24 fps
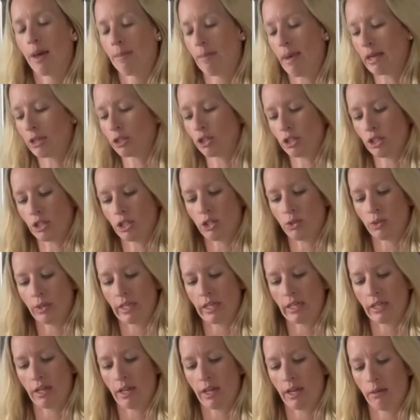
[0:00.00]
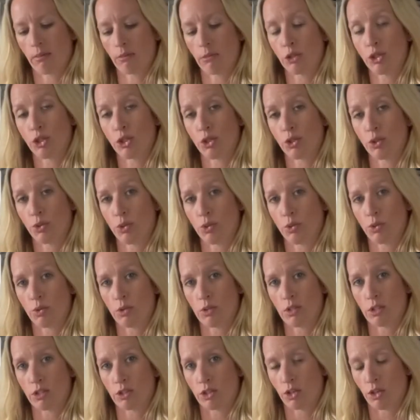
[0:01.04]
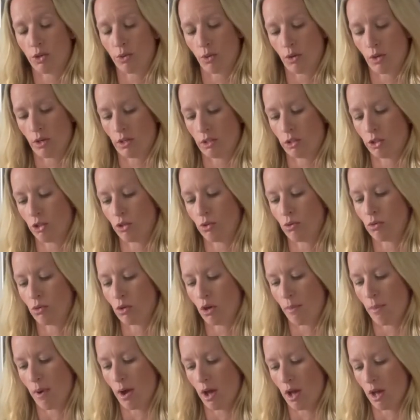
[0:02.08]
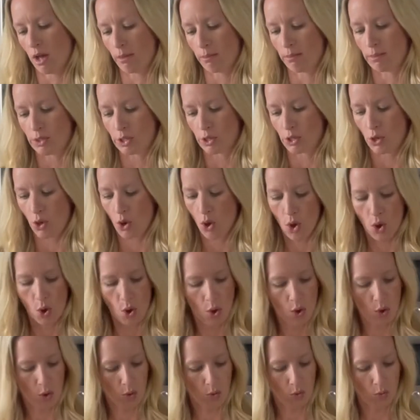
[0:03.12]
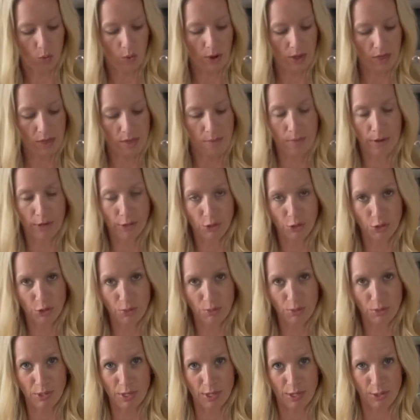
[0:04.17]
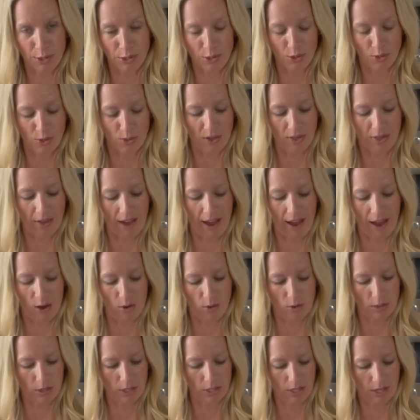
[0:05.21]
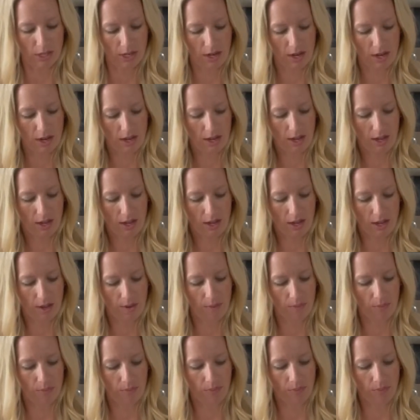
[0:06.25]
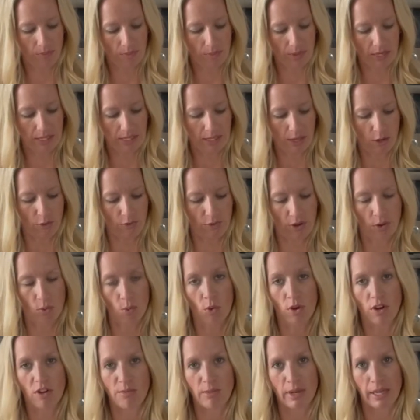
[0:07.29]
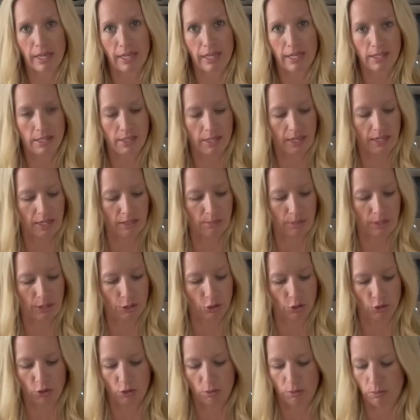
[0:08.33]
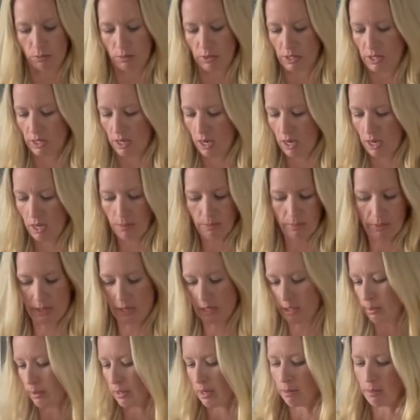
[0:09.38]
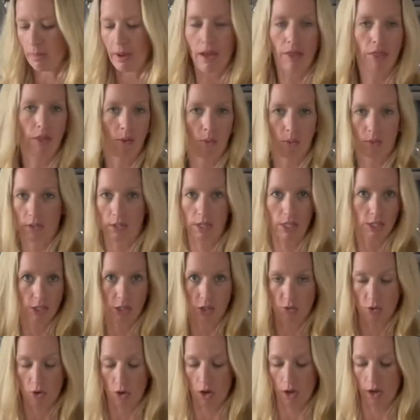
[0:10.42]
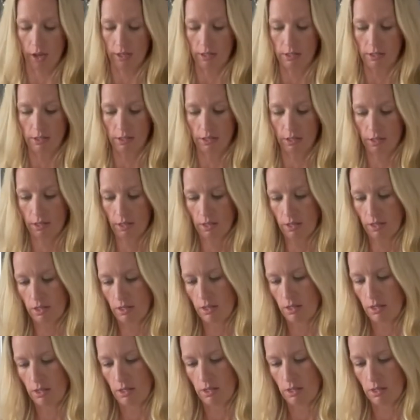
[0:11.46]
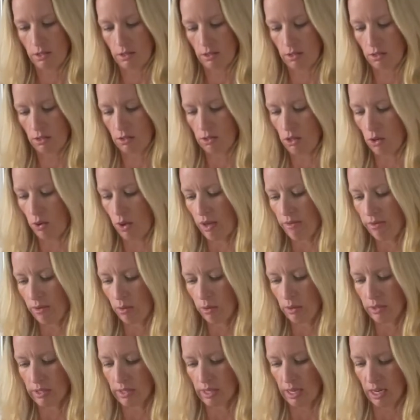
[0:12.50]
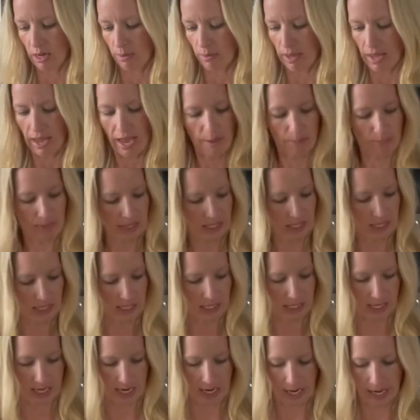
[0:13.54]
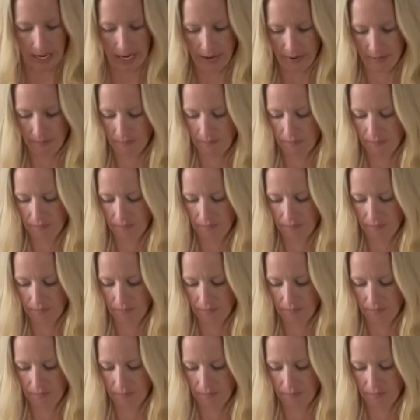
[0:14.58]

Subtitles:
actually doing 2 kebabs with mushrooms and 2 without. Myself and one of my kids likes mushrooms. My husband and my other son do not. So everyone's gonna be happy today.